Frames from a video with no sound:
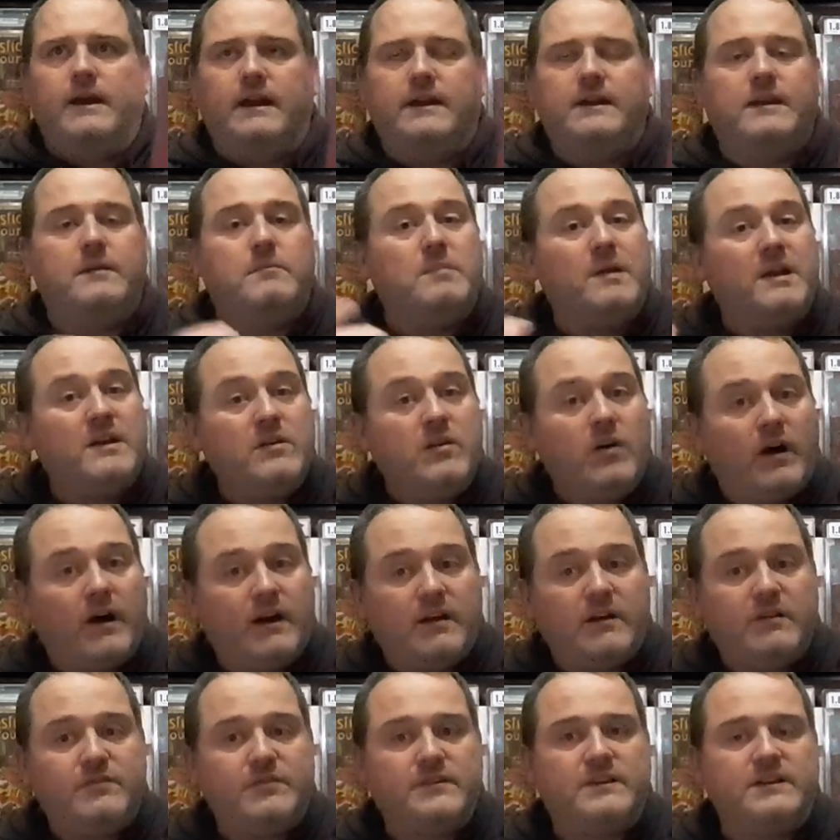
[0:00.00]
he did
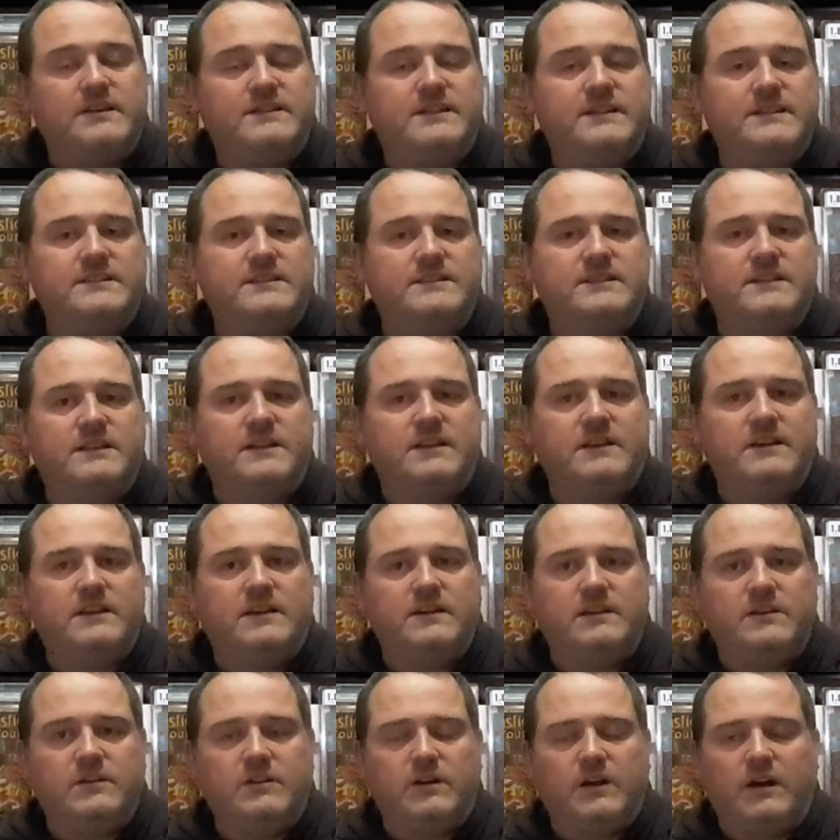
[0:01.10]
Midnighter for the
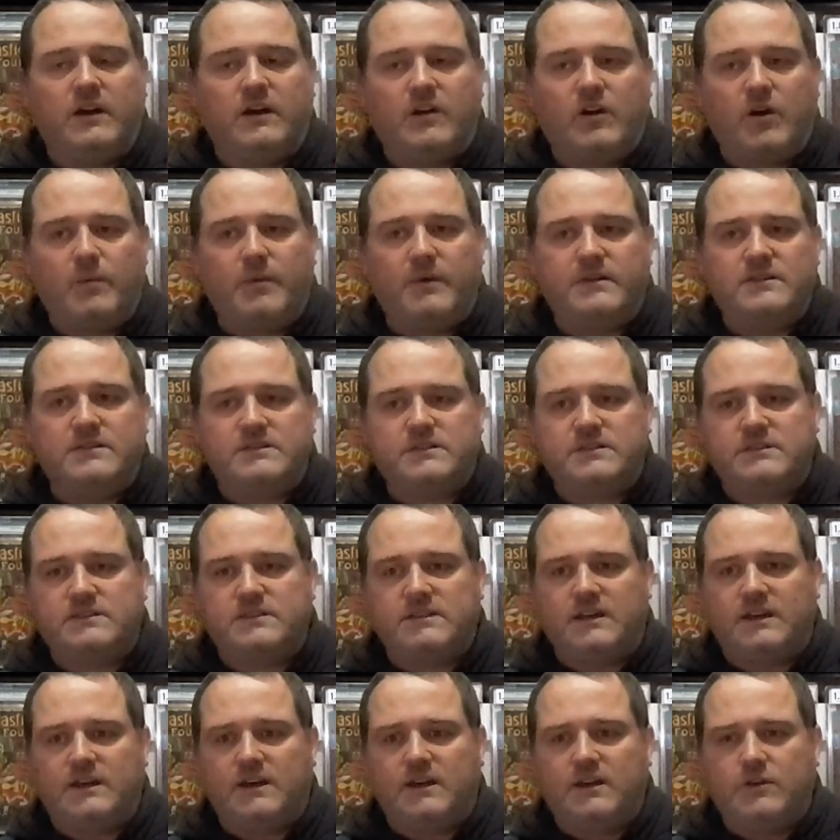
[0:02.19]
DC Comics
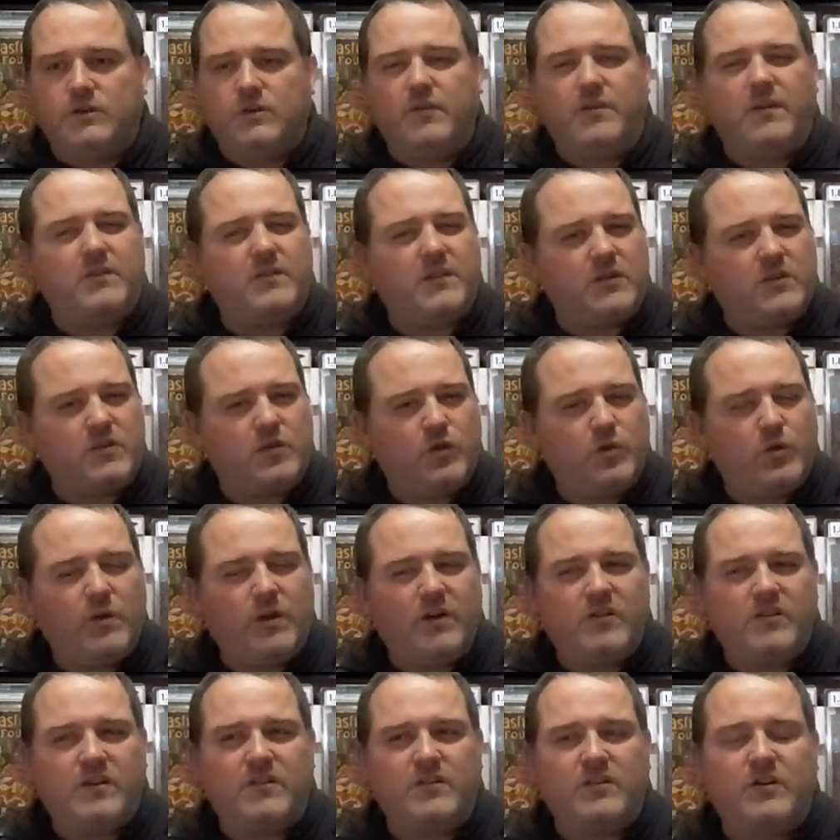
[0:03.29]
New 52
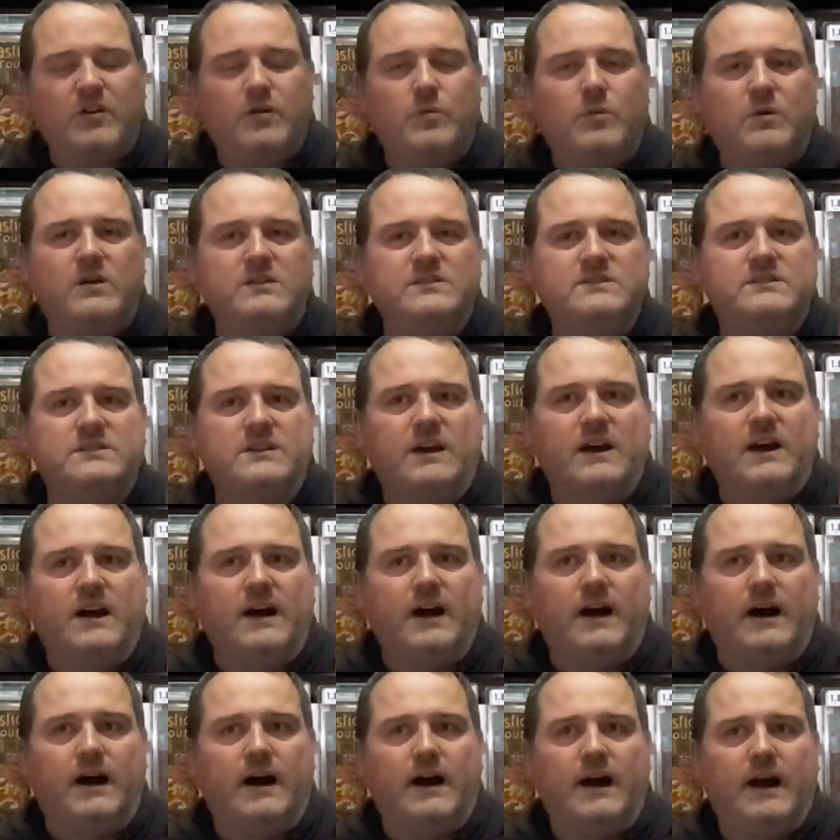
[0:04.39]
era, I think it was,
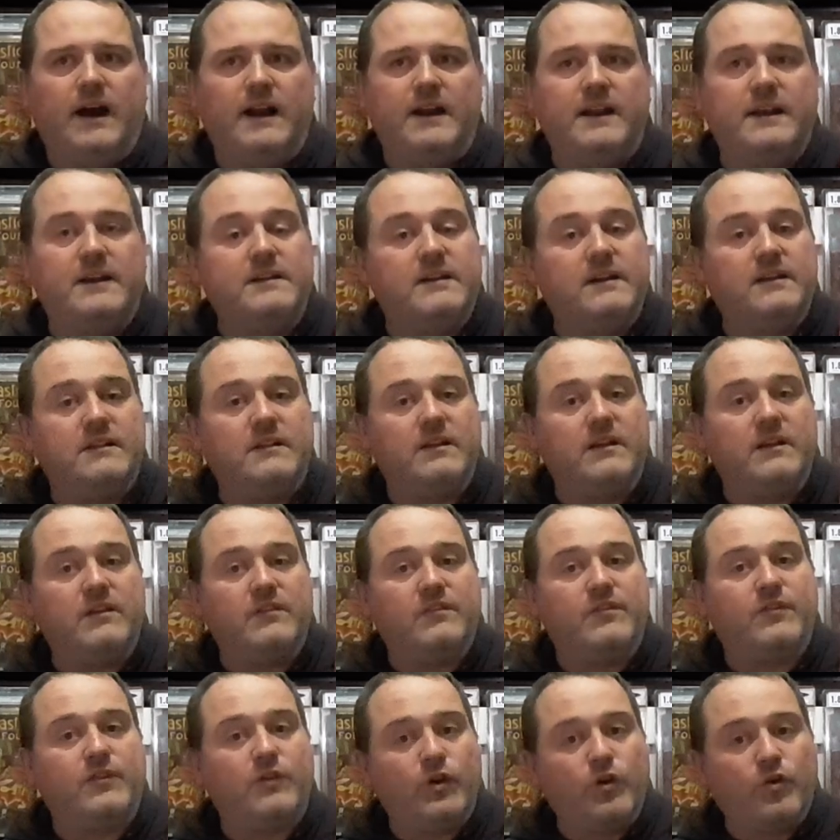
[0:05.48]
and he did the
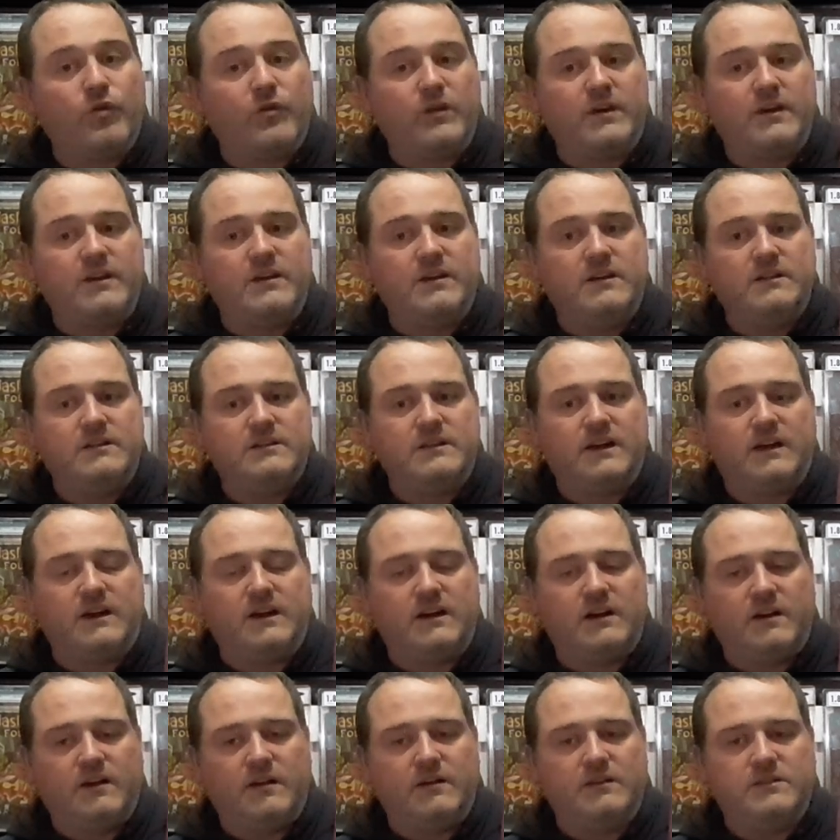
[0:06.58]
Fury
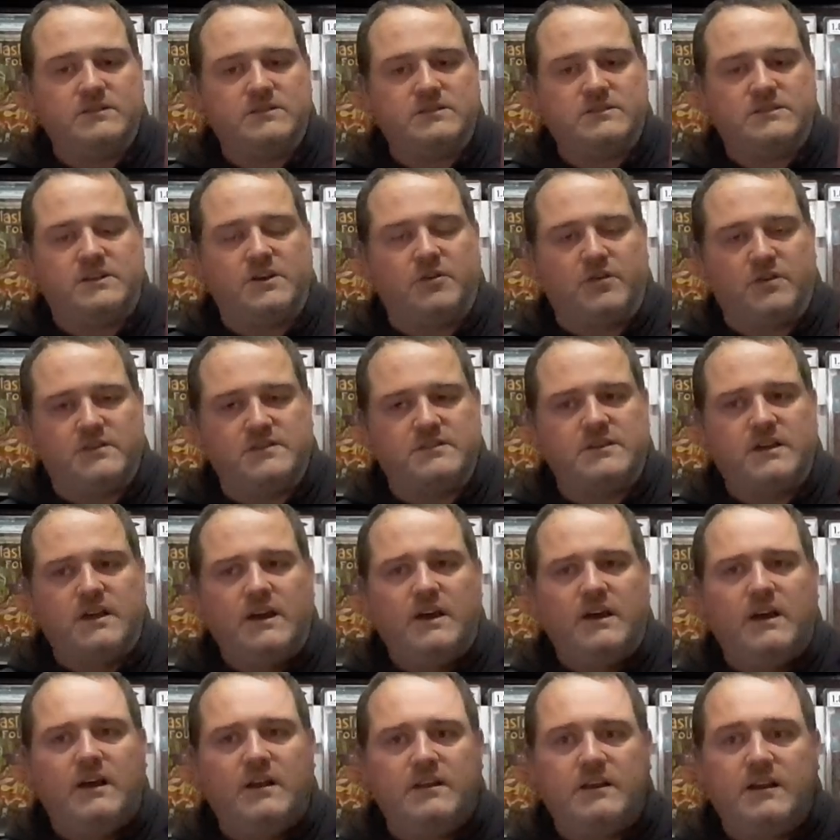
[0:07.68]
series
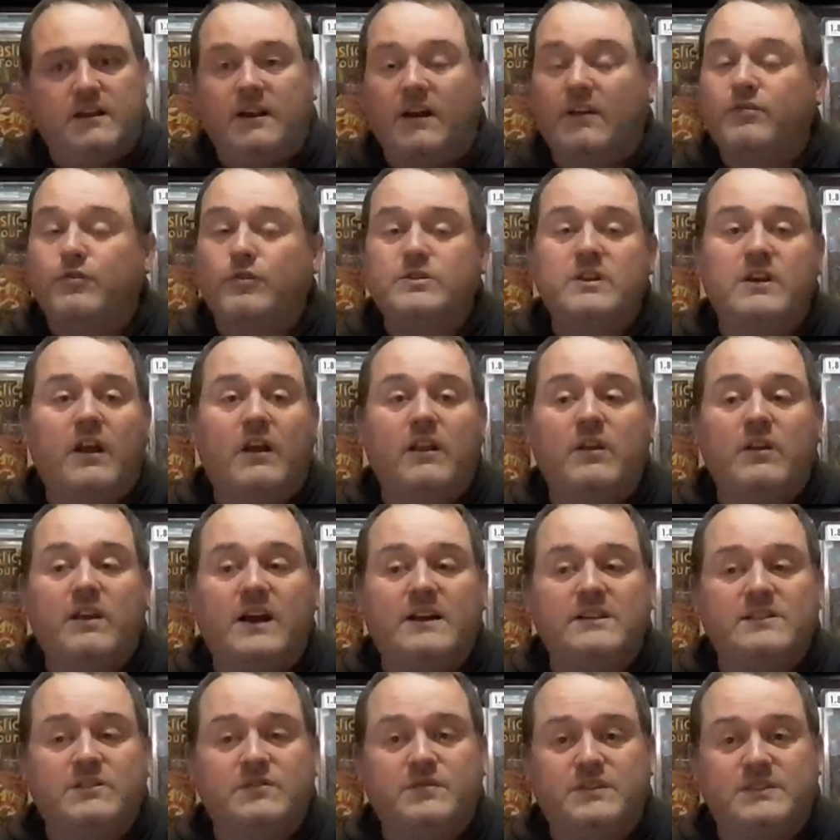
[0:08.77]
that unfortunately only
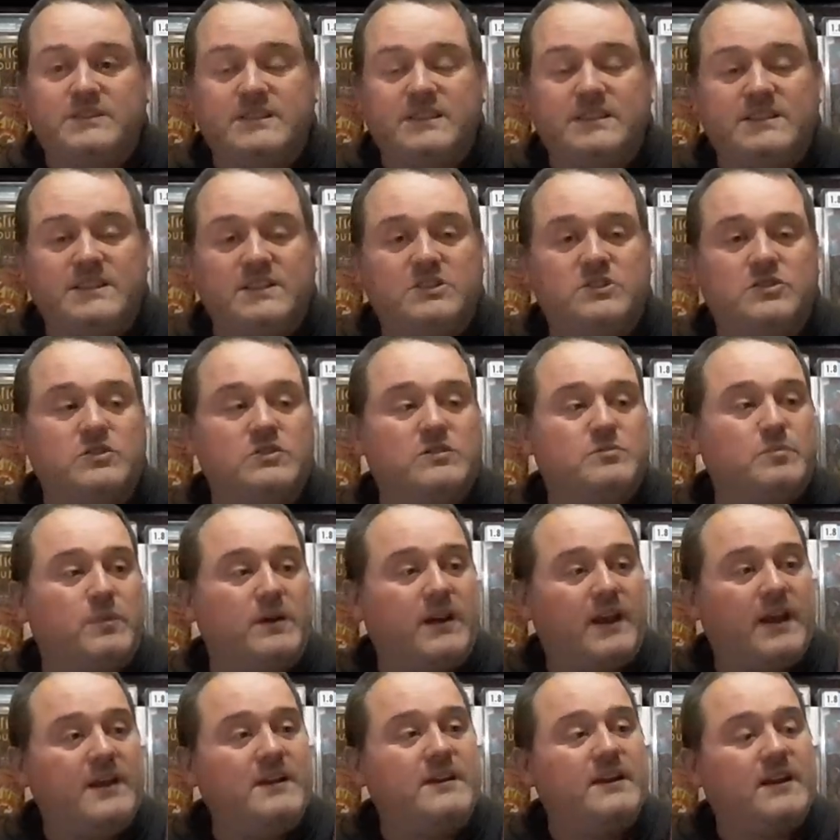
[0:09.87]
lasted for 6 issues, but
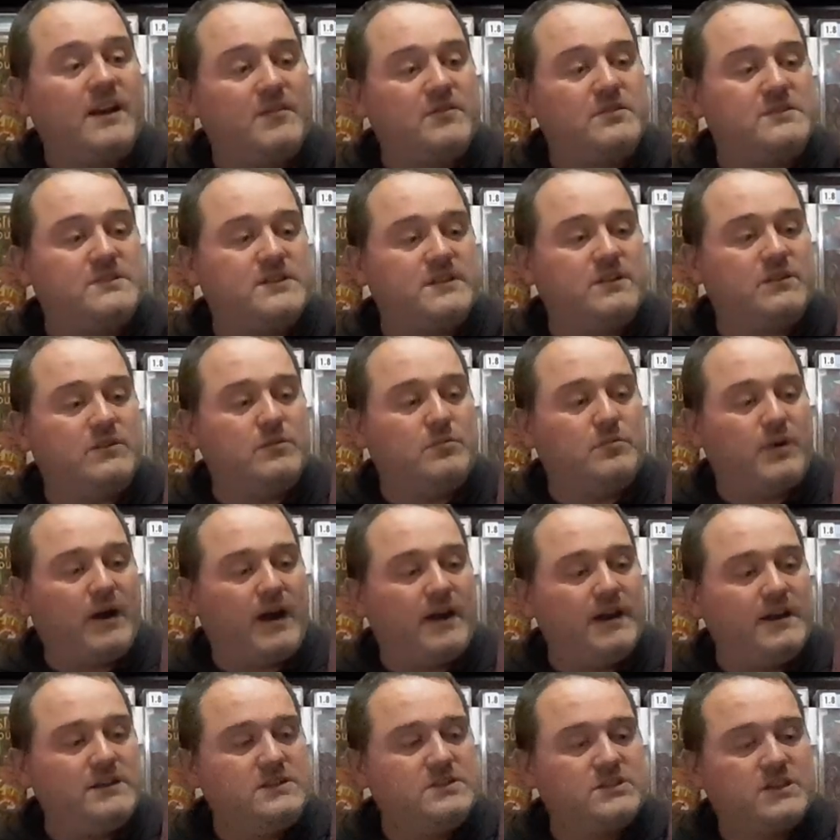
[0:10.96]
he did every single
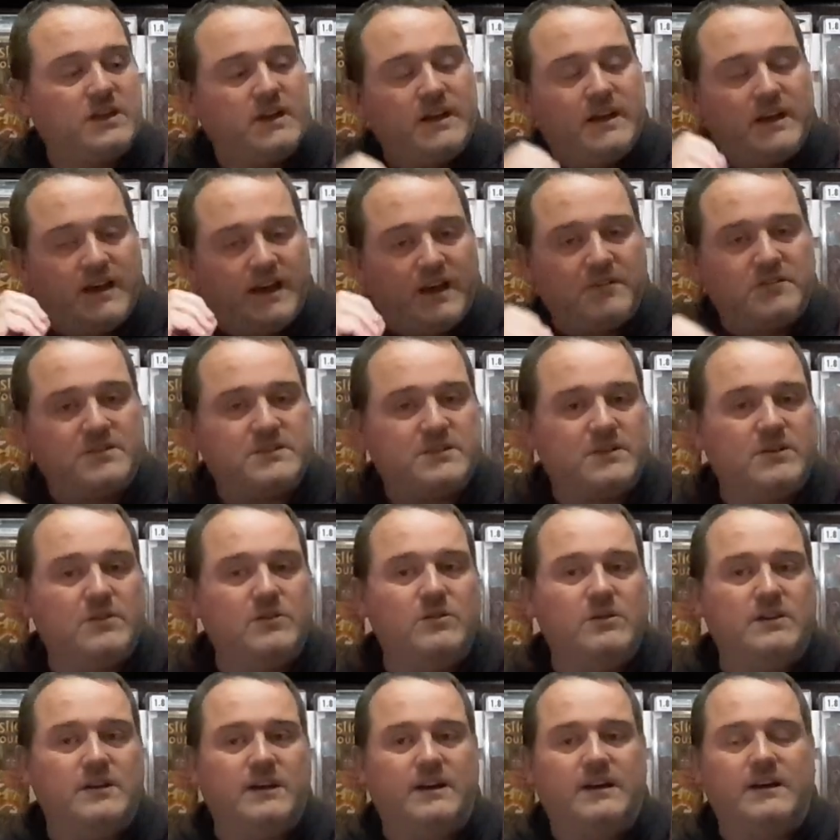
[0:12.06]
page, every
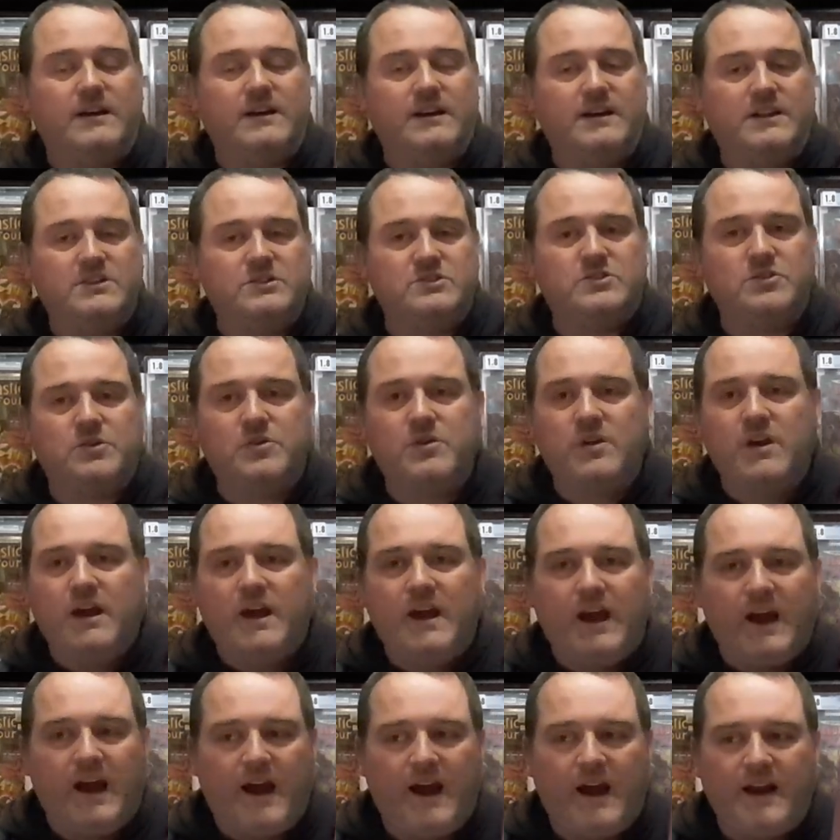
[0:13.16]
single issue,
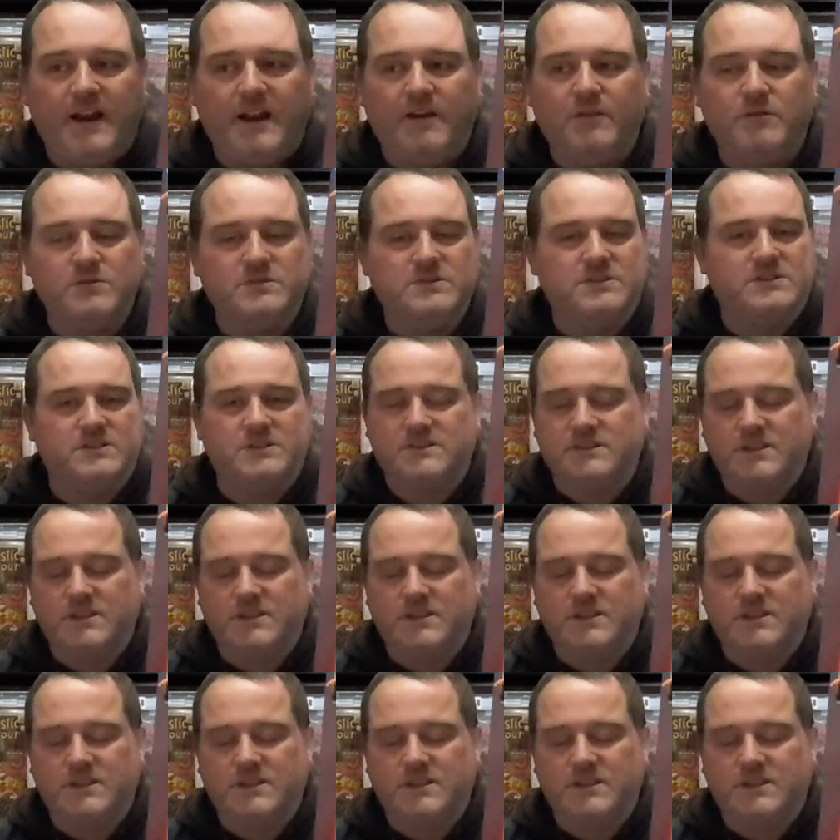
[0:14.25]
and it was